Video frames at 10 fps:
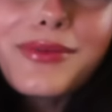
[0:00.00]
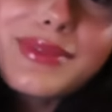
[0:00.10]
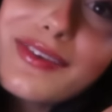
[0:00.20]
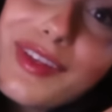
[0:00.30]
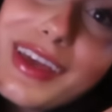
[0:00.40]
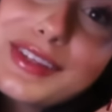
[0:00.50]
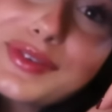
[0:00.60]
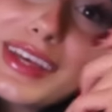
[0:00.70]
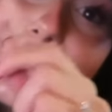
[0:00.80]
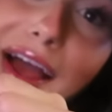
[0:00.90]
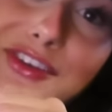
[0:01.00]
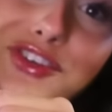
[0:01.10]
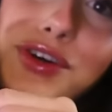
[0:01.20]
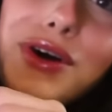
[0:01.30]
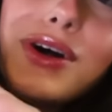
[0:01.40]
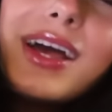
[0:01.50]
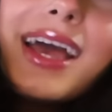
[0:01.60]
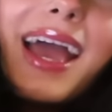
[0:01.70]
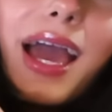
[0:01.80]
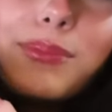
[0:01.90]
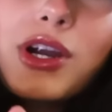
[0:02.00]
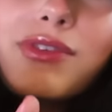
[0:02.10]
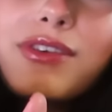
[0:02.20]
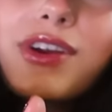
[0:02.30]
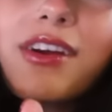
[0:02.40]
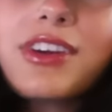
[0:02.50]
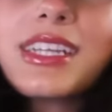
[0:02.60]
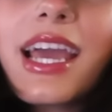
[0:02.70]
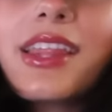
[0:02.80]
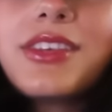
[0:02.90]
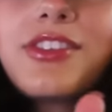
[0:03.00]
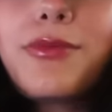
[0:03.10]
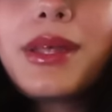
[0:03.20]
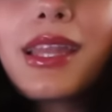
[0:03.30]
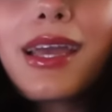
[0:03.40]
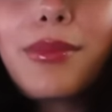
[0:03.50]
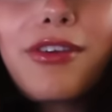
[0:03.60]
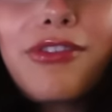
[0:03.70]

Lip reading: I feel like it's really natural and perfect for every day. These have been like my